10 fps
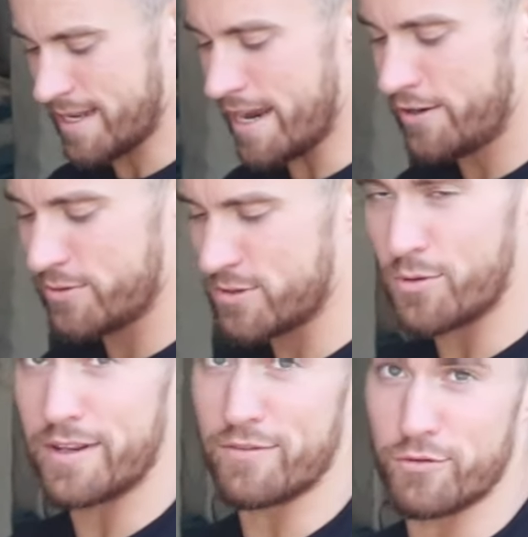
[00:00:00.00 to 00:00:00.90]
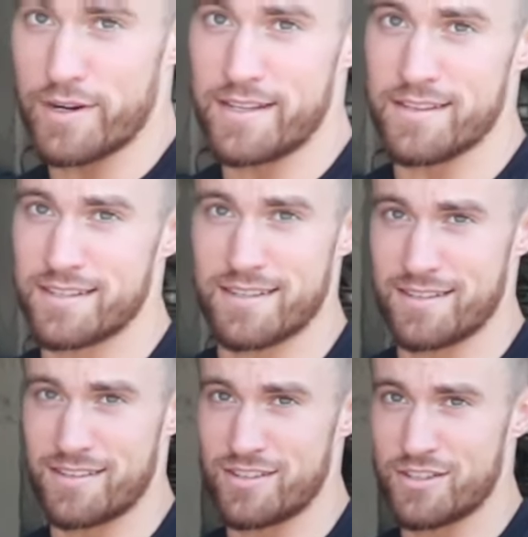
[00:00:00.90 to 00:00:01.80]
dynos don't even read this
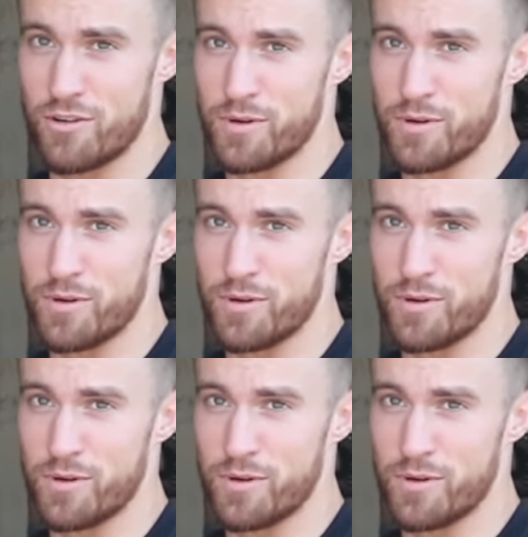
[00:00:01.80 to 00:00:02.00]
because it's just so